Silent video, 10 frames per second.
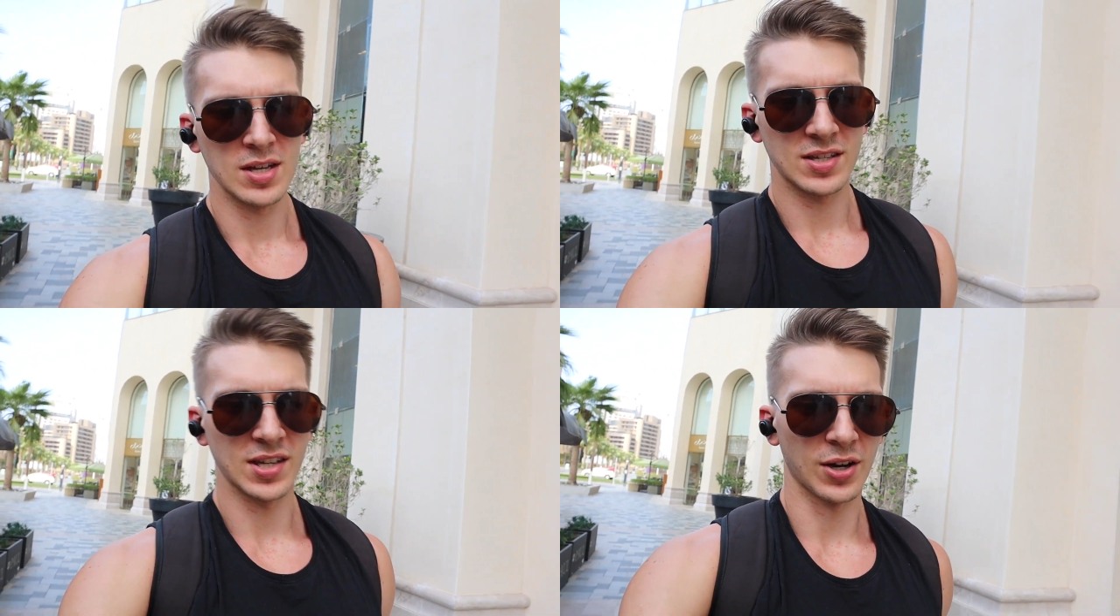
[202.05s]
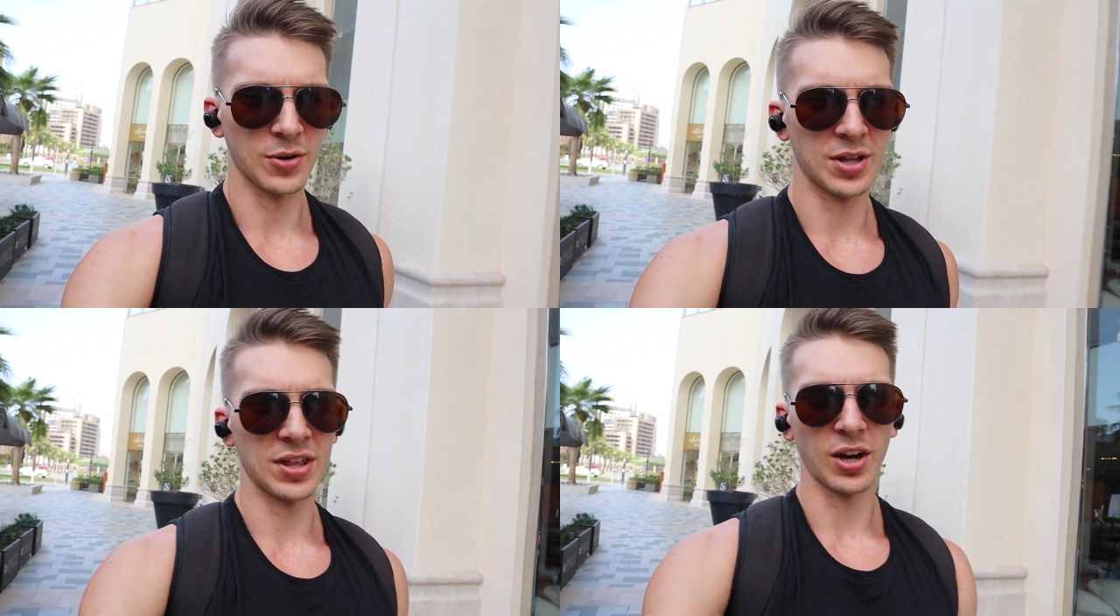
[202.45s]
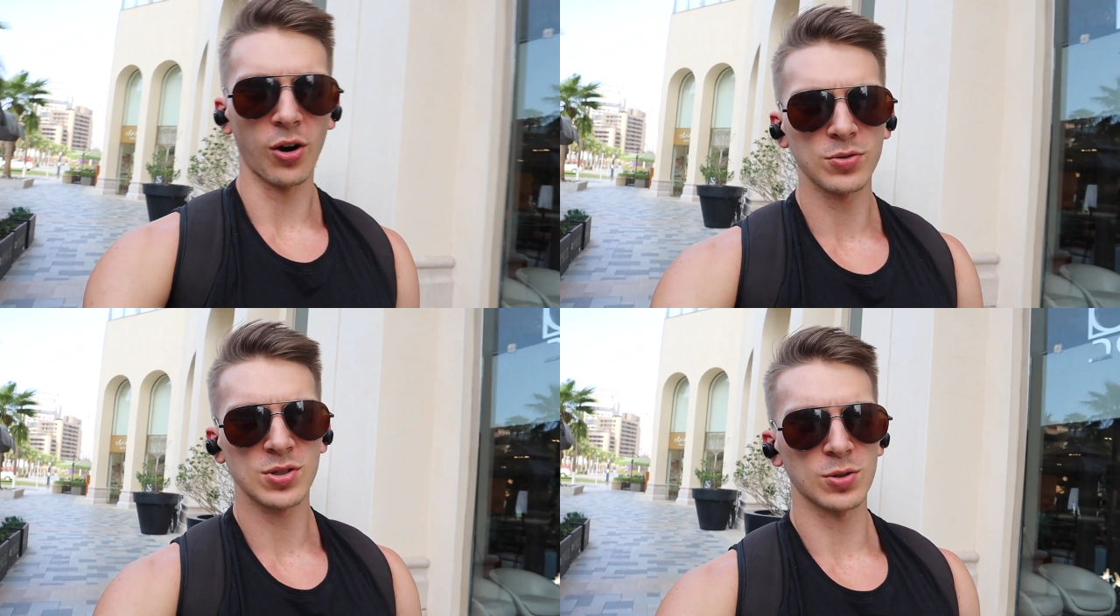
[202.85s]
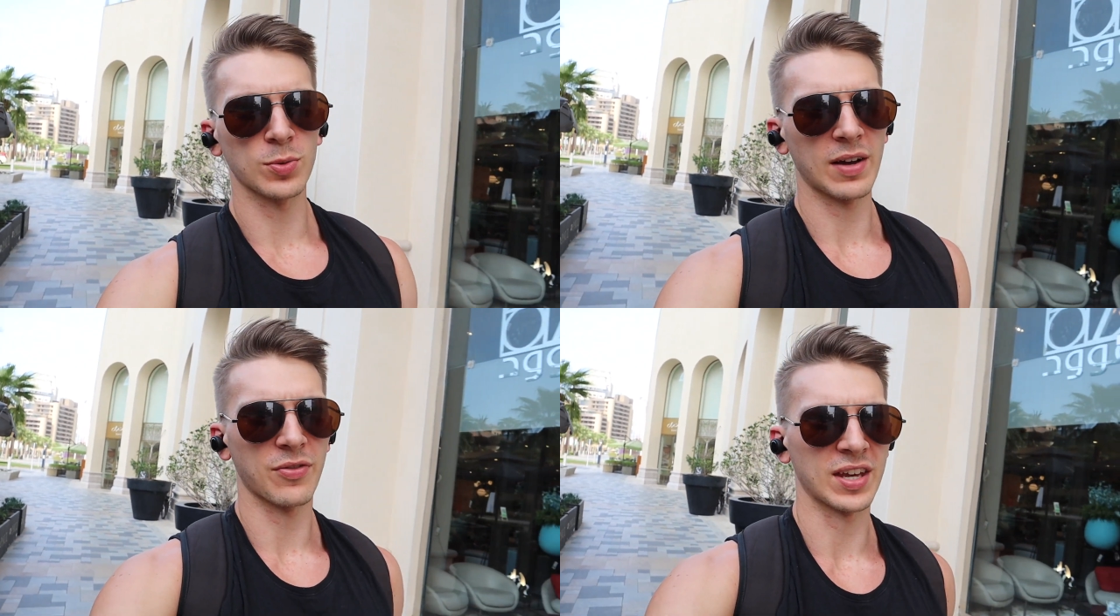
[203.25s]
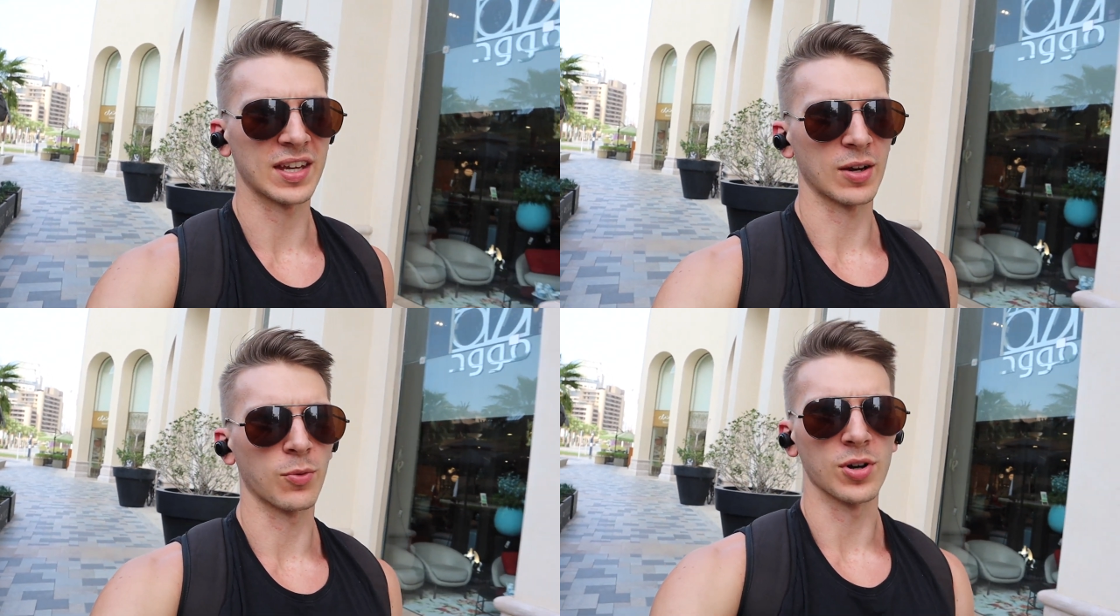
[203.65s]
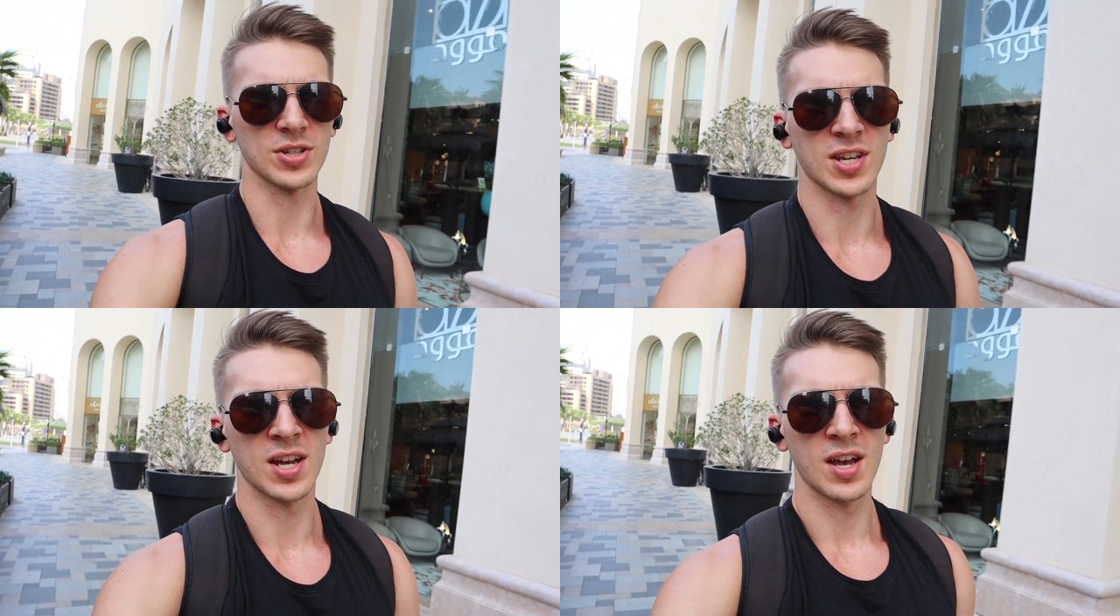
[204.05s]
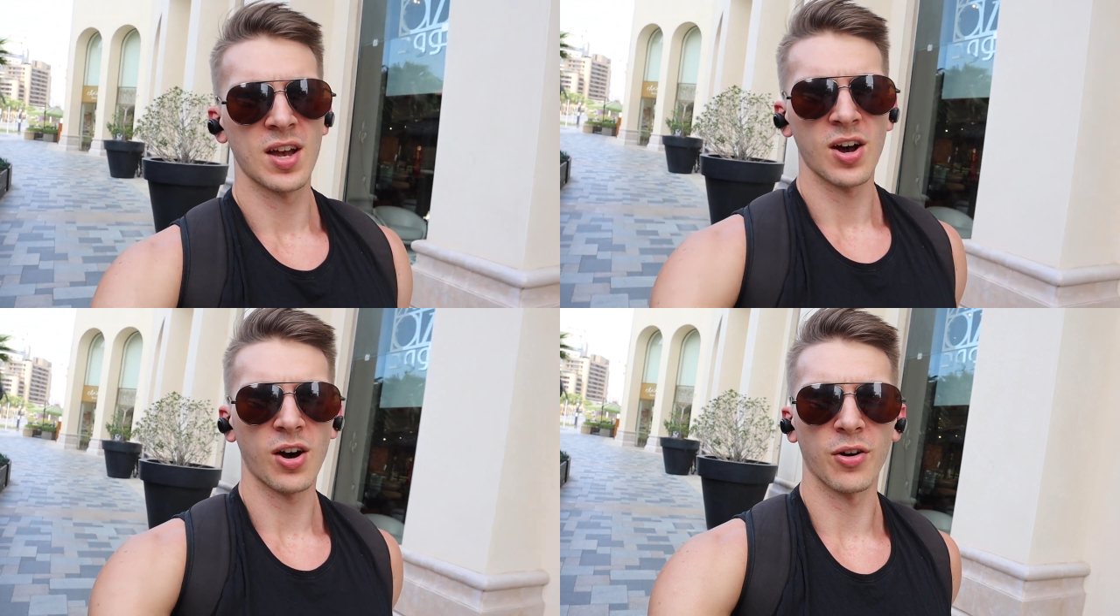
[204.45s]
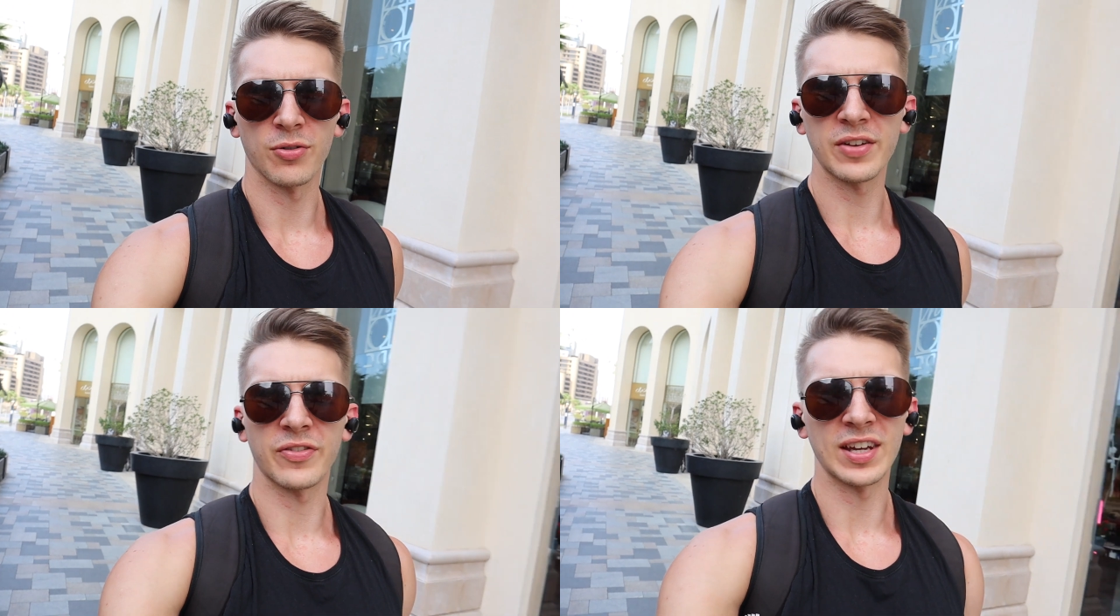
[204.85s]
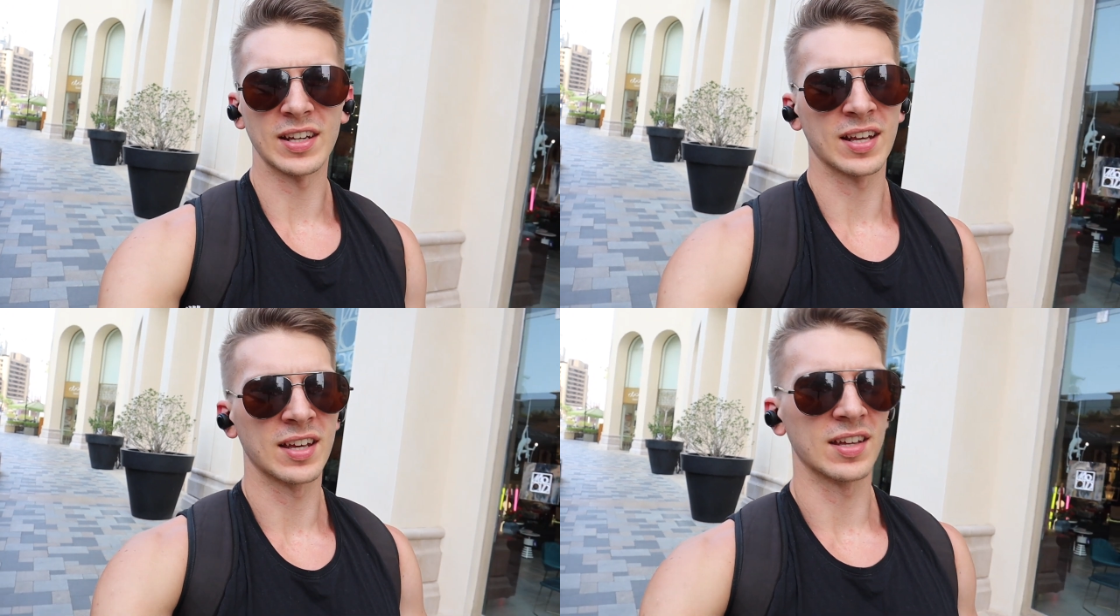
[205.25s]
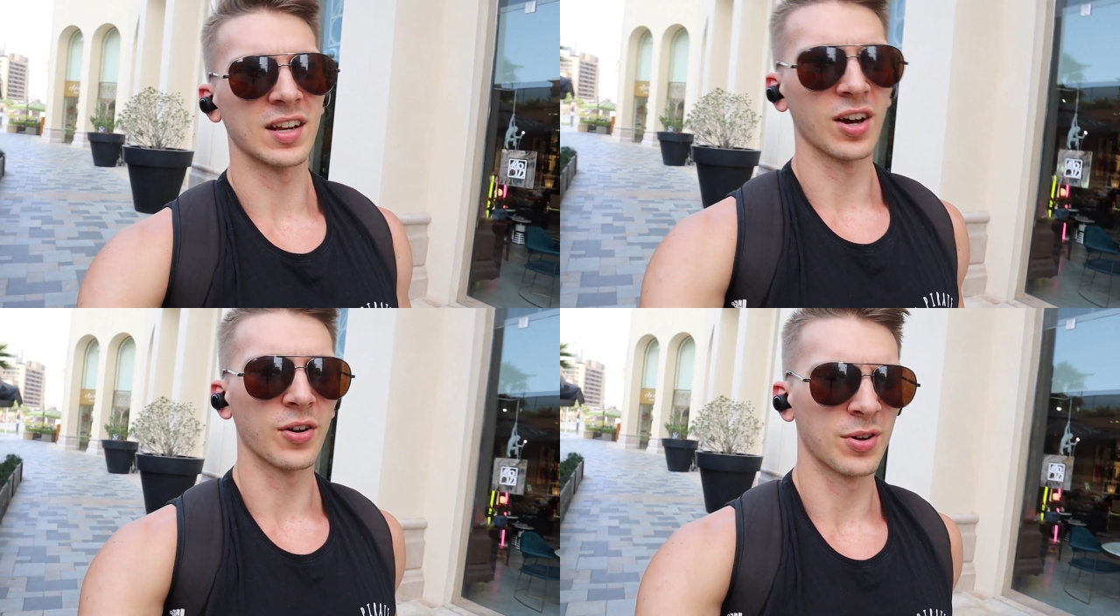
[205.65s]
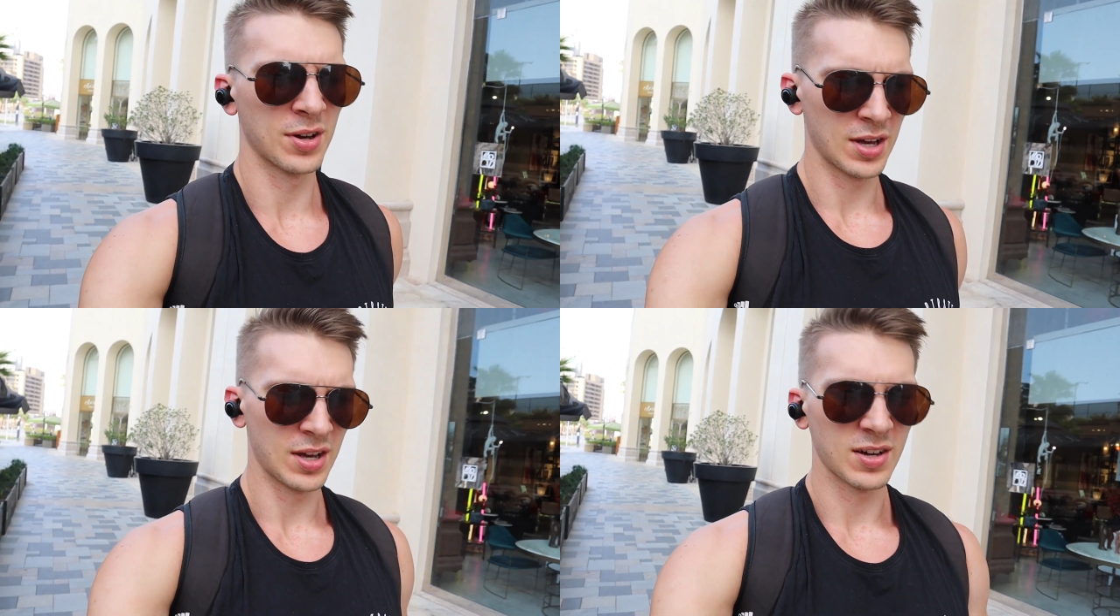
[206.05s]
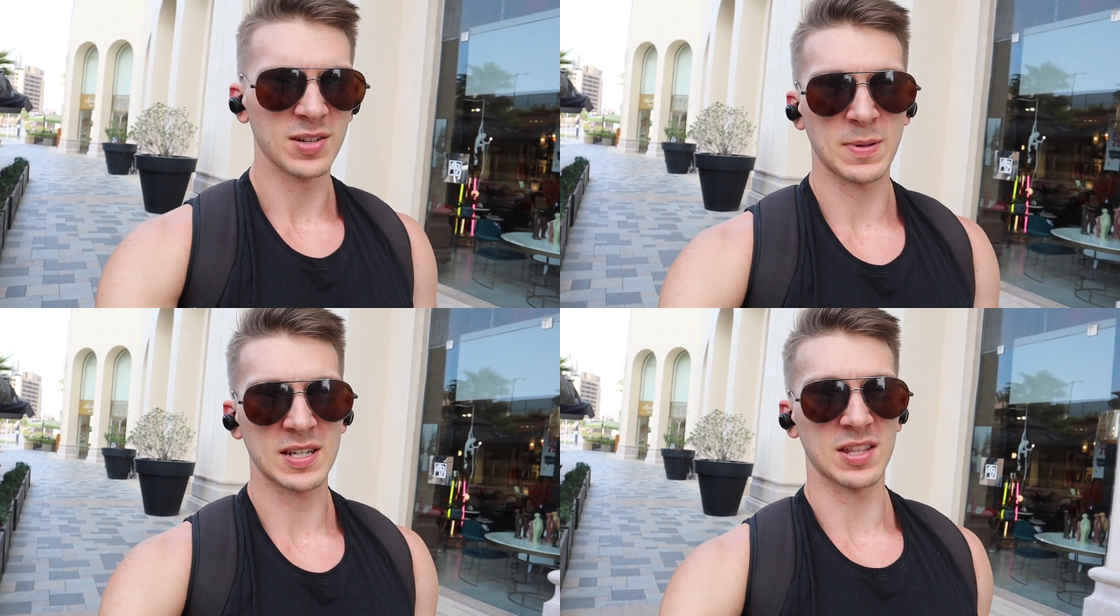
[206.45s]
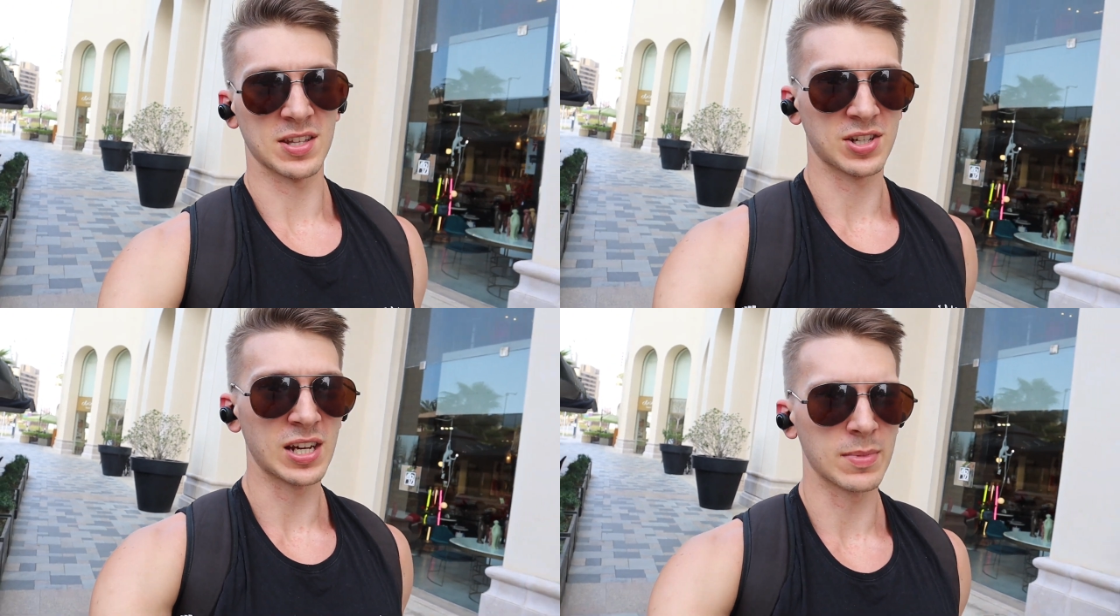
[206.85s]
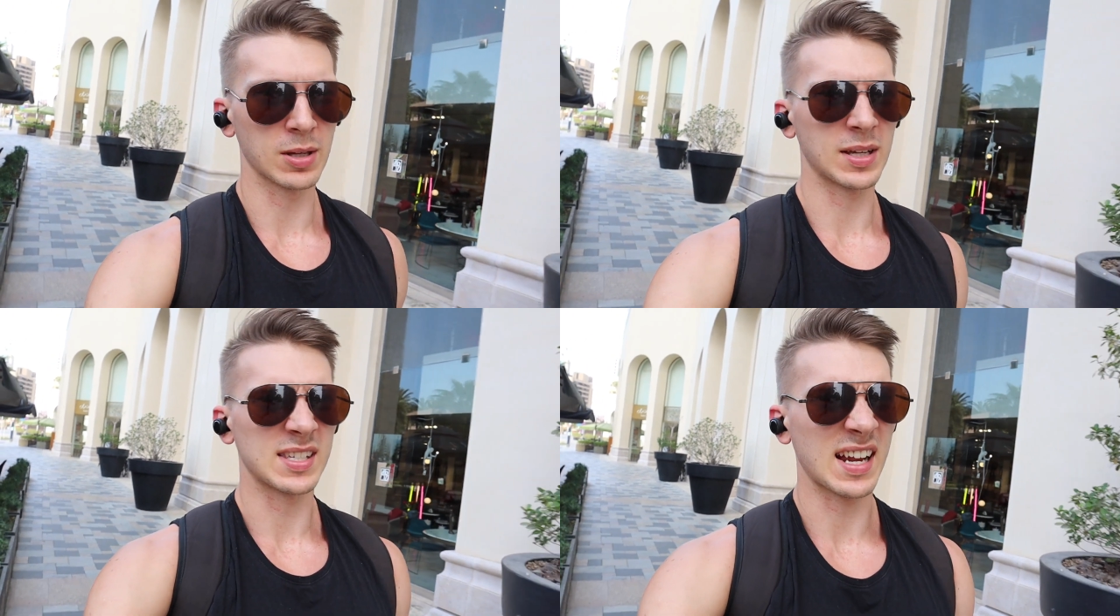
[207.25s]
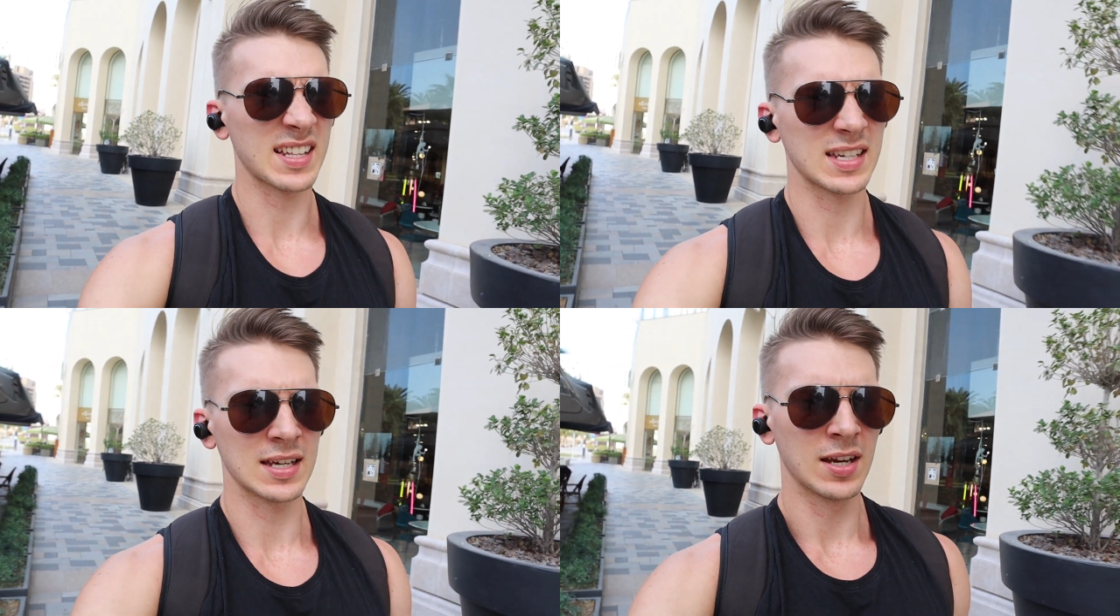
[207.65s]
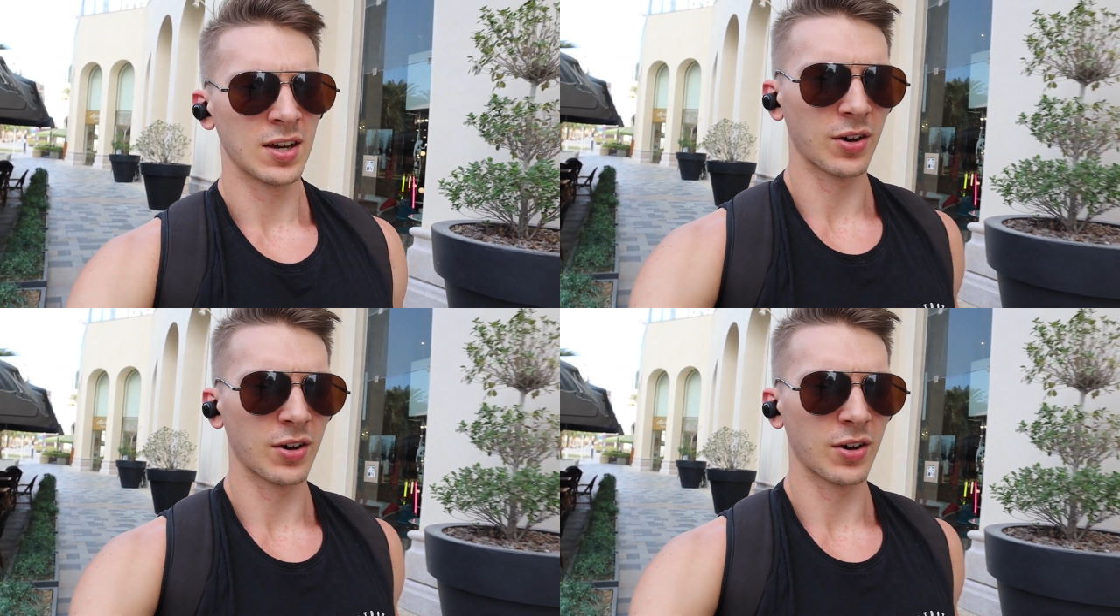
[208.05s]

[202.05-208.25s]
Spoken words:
So the old school way of thinking was, oh, refeed, you know, especially the cheat meal mentality.